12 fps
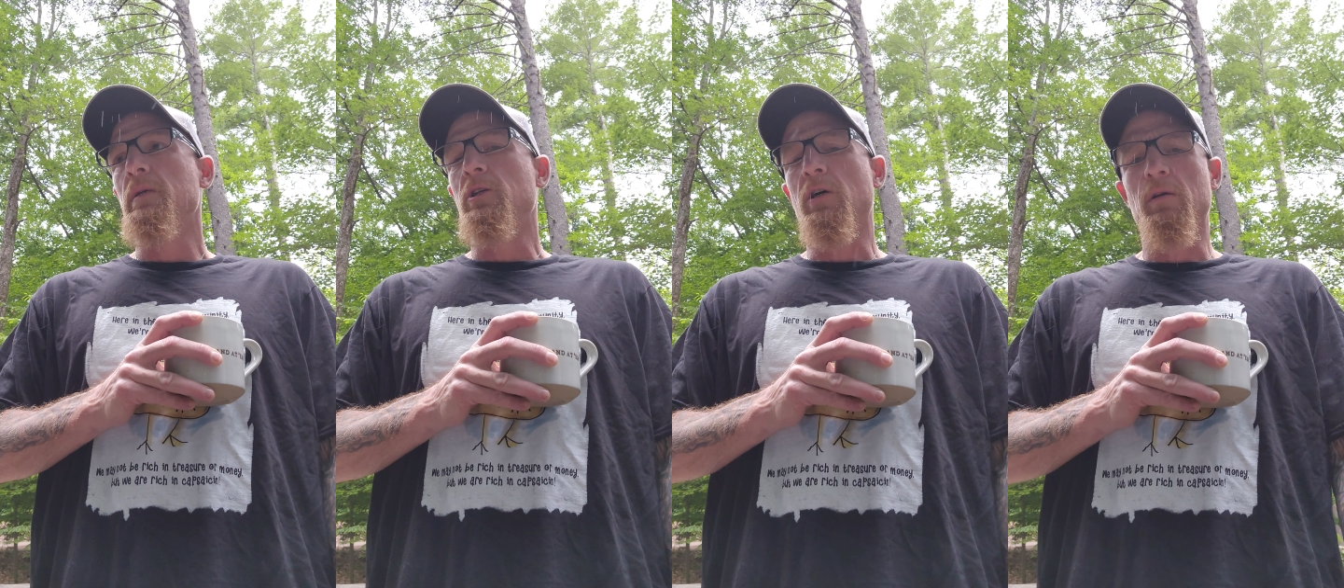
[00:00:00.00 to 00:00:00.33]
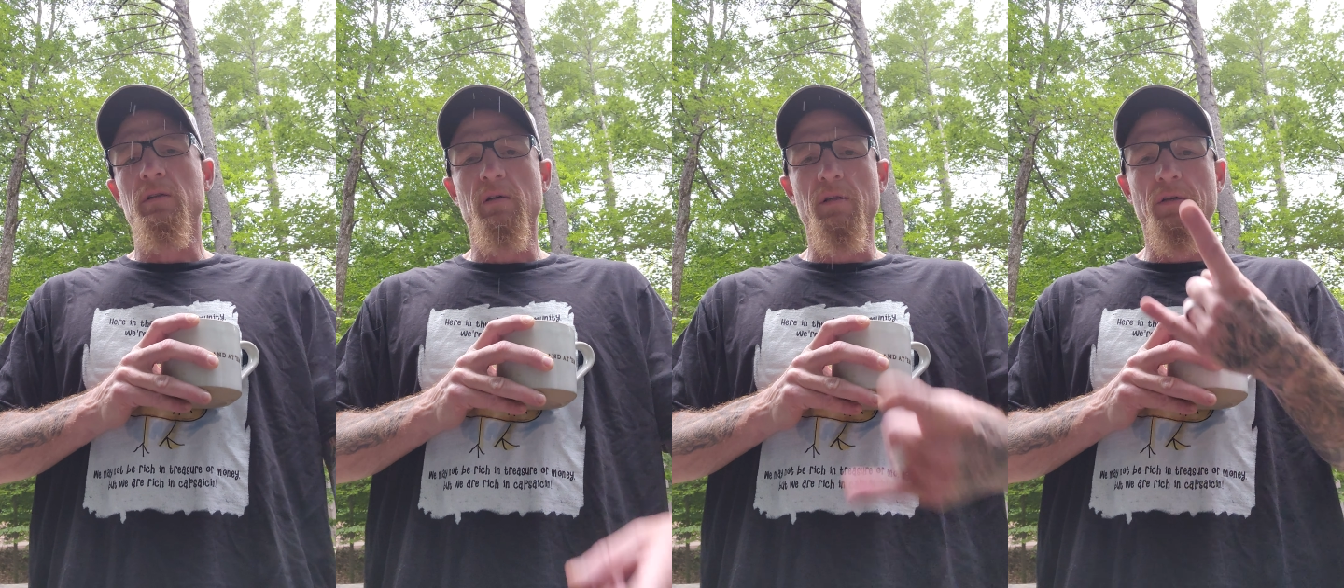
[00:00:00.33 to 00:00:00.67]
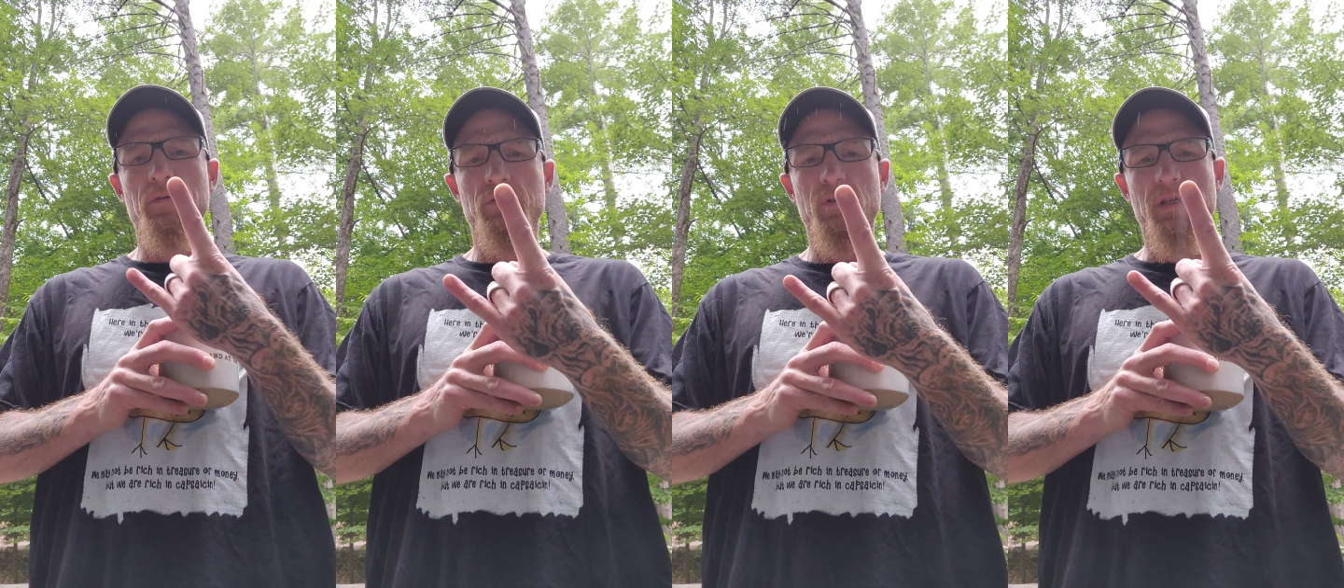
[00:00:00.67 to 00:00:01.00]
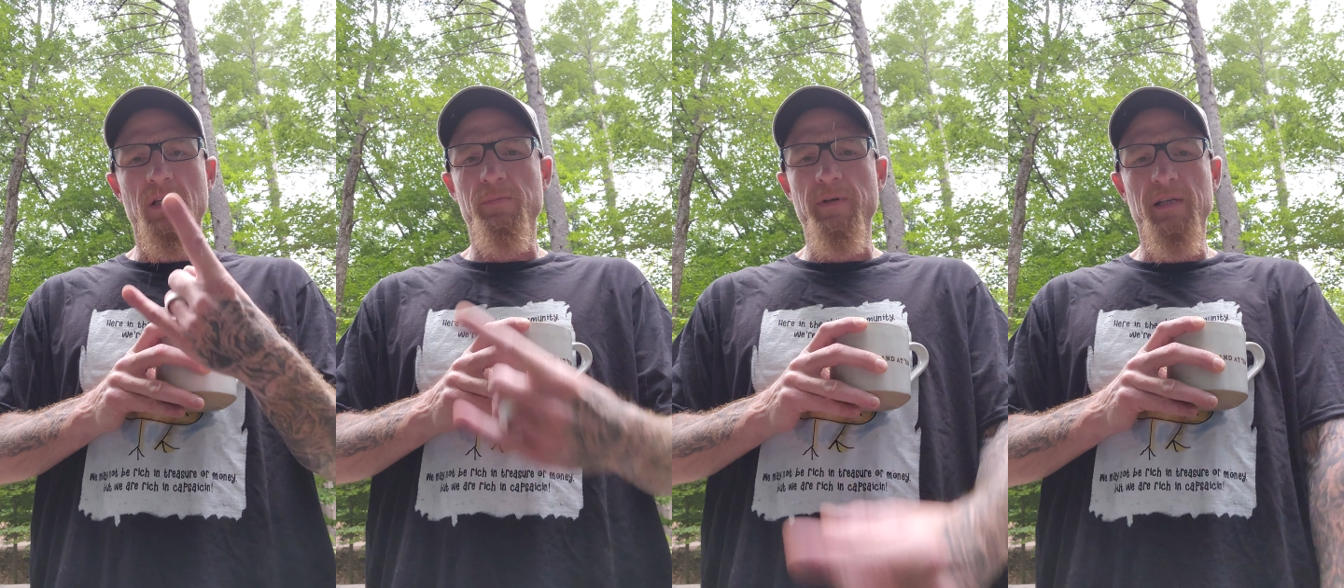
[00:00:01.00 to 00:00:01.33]
shout out to all the usual
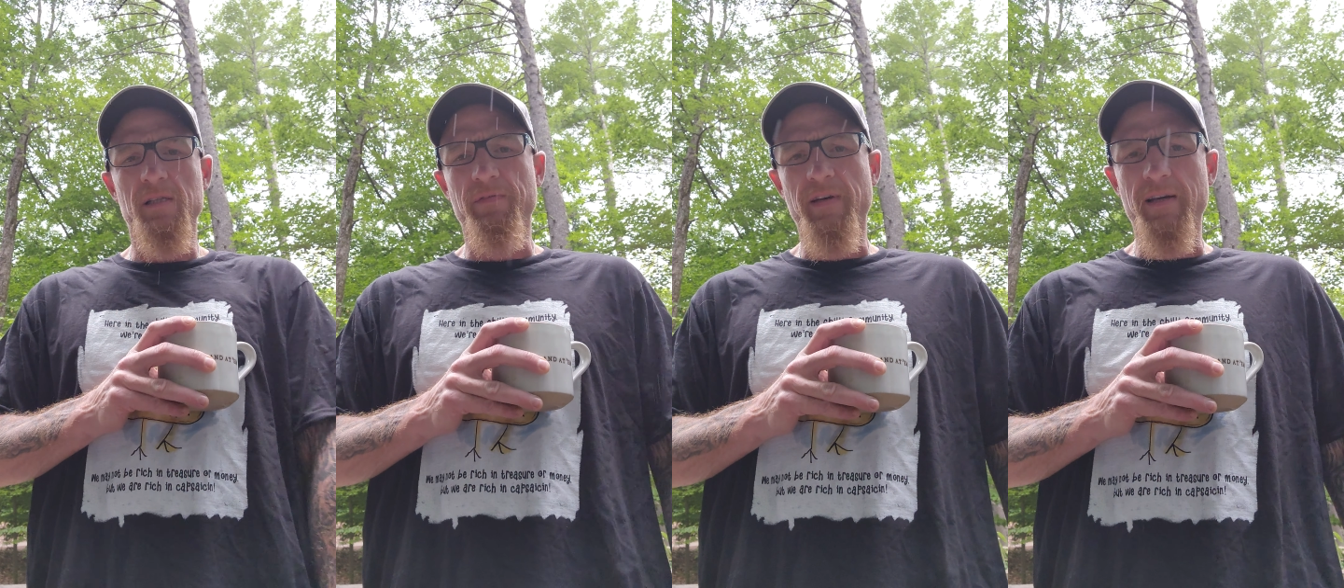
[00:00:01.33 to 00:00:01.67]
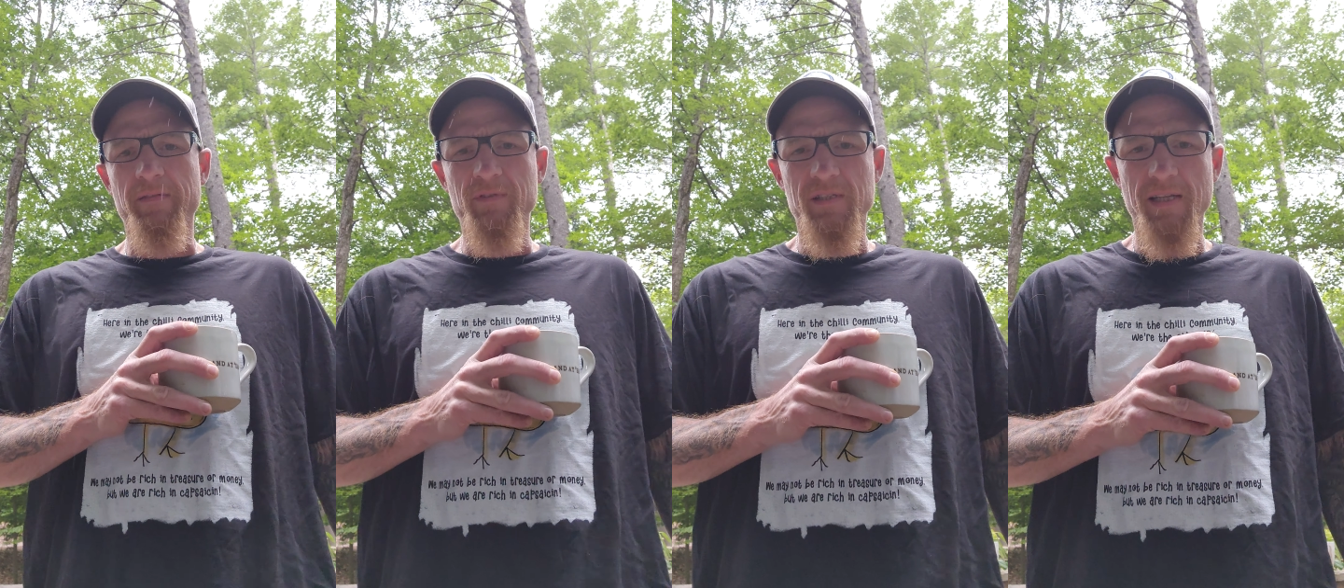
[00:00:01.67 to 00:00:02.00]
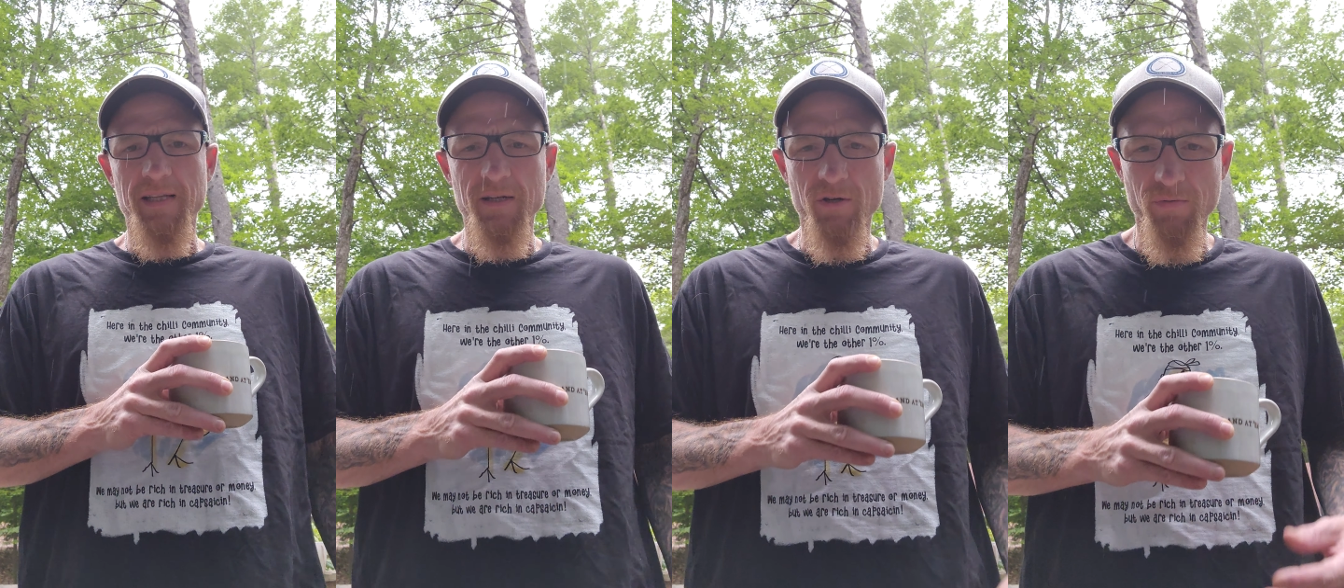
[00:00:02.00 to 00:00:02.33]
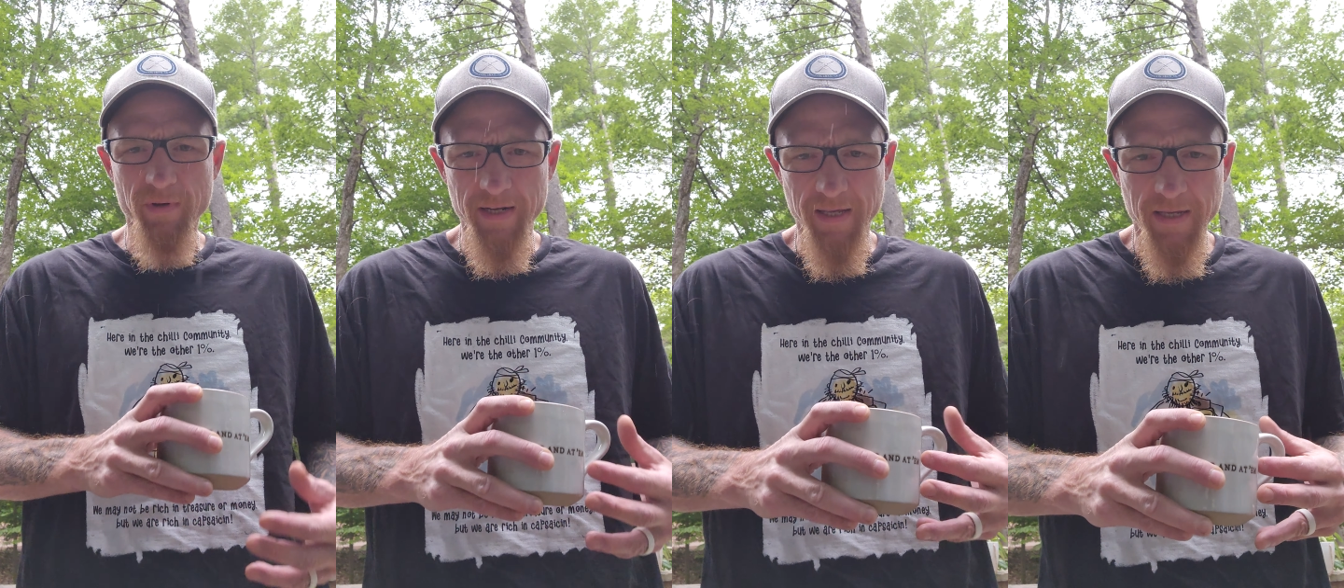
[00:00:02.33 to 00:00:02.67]
suspects if I haven't said that
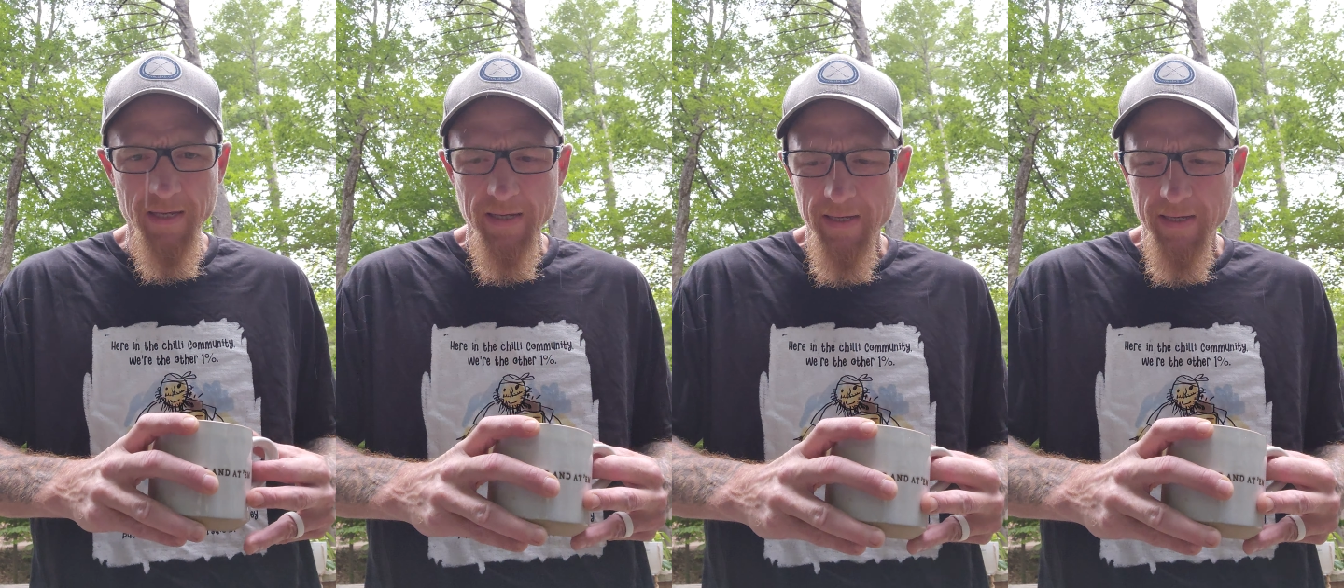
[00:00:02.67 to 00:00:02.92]
already.